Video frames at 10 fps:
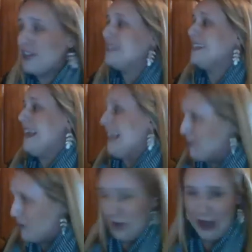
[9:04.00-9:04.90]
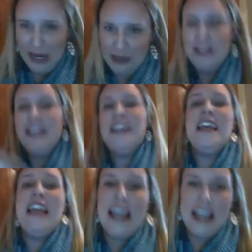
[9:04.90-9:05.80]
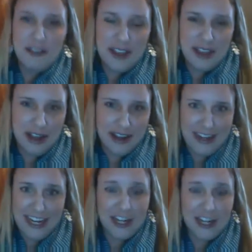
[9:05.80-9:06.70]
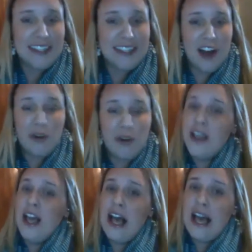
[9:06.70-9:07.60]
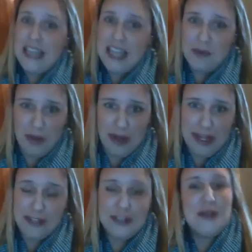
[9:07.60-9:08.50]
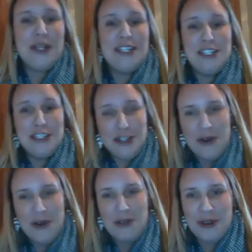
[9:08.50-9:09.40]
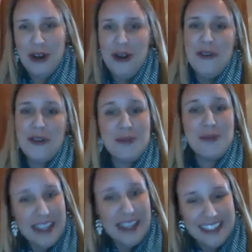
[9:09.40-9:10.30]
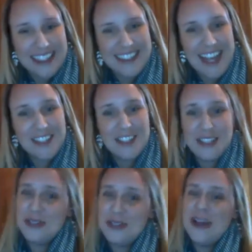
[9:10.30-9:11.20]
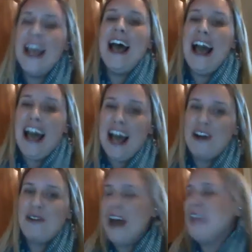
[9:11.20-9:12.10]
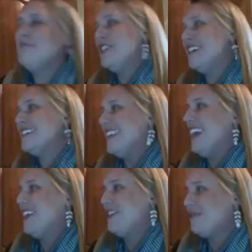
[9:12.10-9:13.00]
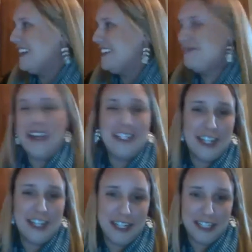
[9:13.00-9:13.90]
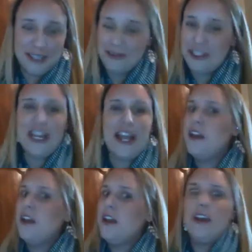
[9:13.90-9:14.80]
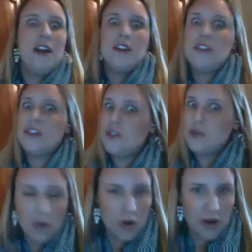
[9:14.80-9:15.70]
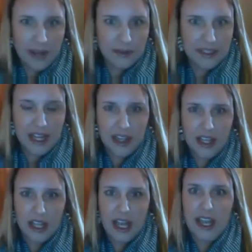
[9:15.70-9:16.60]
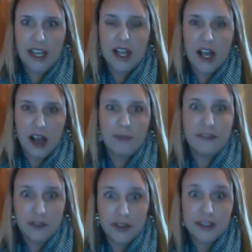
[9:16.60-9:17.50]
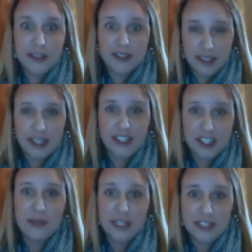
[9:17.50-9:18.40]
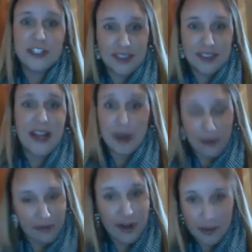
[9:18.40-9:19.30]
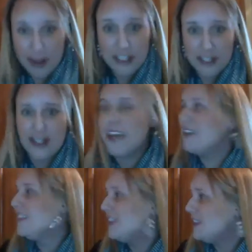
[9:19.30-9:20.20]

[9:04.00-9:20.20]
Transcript: realized I am a millennial, and everything on here is how I am a millennial. So let's just go through the basics as to how I'm just like the rest of my generation, which I swore I was nothing like before this presentation, but it turns out I'm very much like